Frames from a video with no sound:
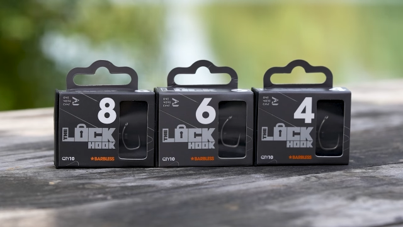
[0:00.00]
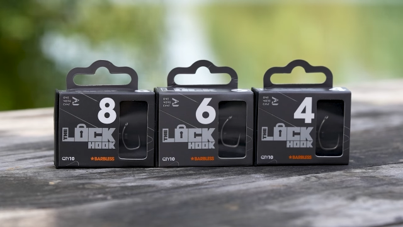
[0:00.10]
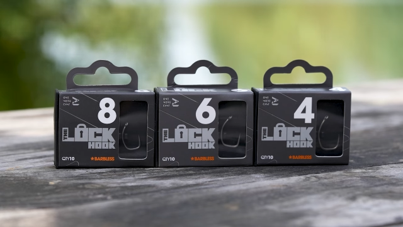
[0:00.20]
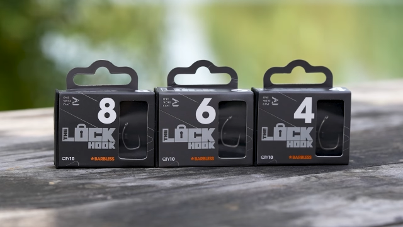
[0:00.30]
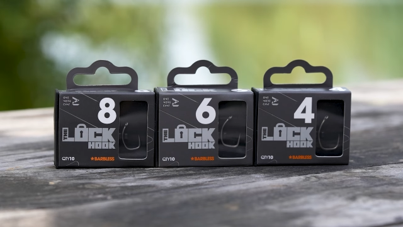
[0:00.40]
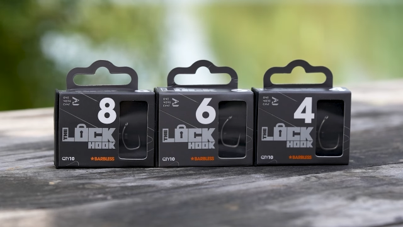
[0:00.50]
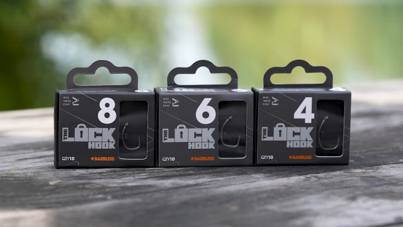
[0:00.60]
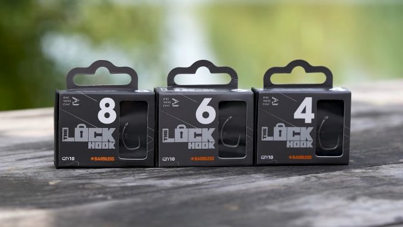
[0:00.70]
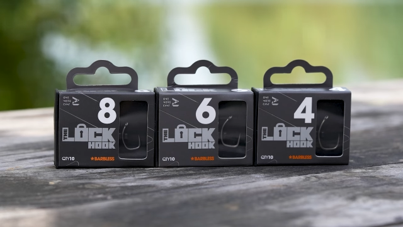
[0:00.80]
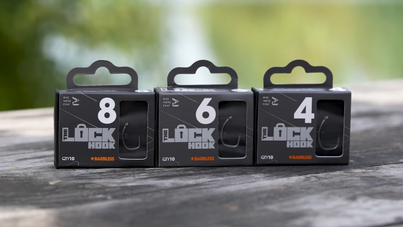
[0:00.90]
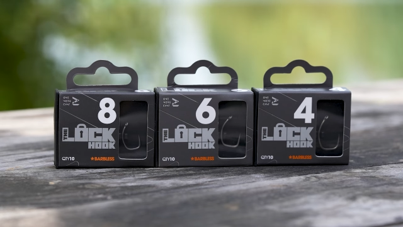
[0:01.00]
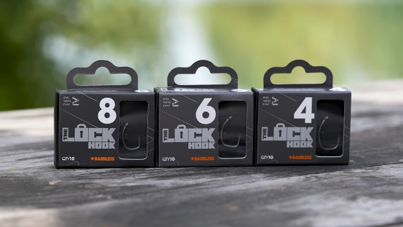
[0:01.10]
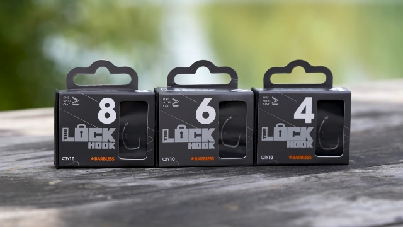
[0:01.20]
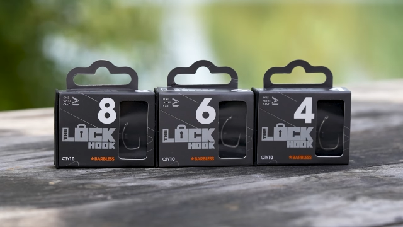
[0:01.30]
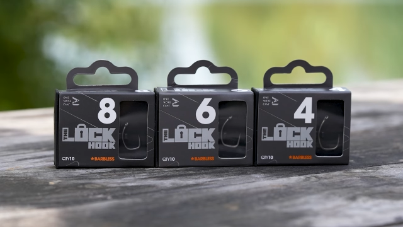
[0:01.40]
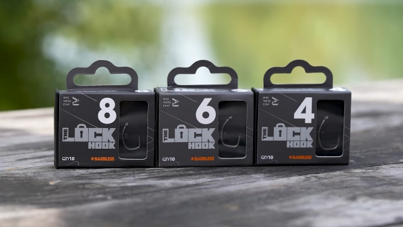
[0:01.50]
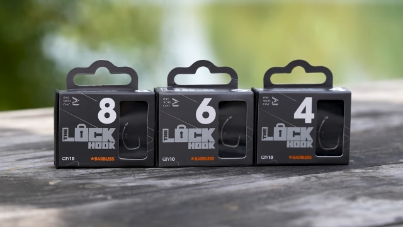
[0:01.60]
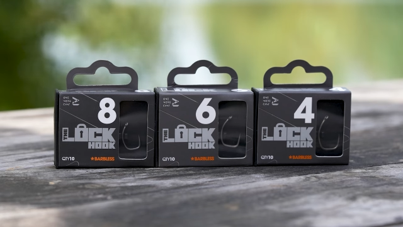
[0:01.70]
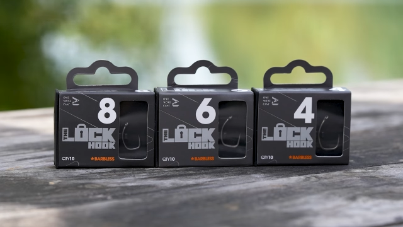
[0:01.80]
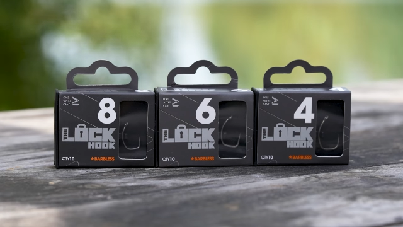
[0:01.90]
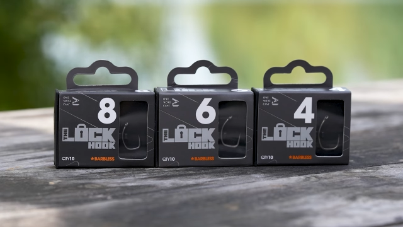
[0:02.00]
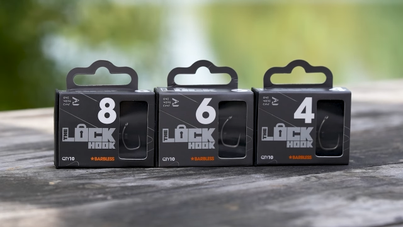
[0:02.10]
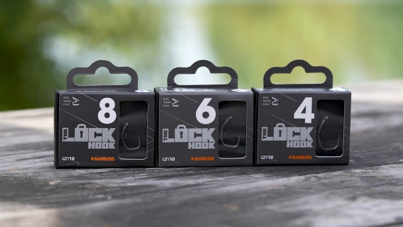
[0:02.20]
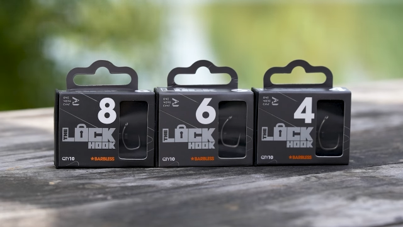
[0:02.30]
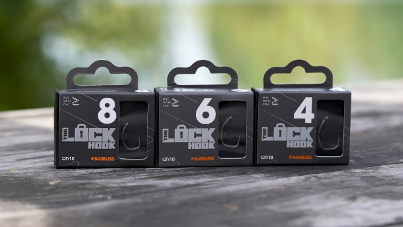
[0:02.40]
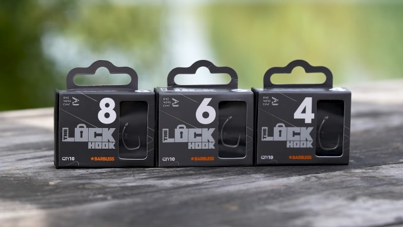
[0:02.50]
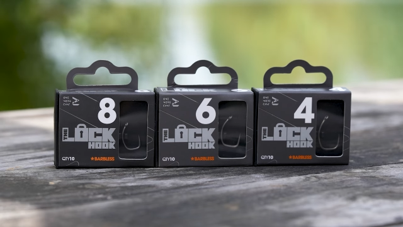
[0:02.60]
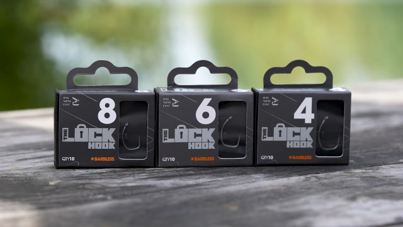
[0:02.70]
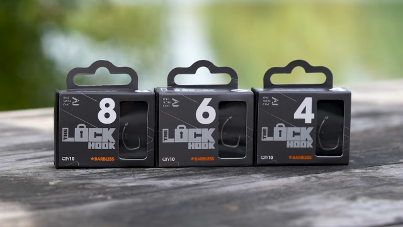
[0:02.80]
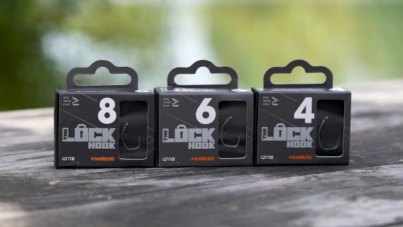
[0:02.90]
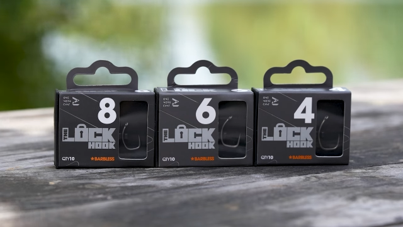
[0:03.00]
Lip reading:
No face is visible, so there are no lips to read.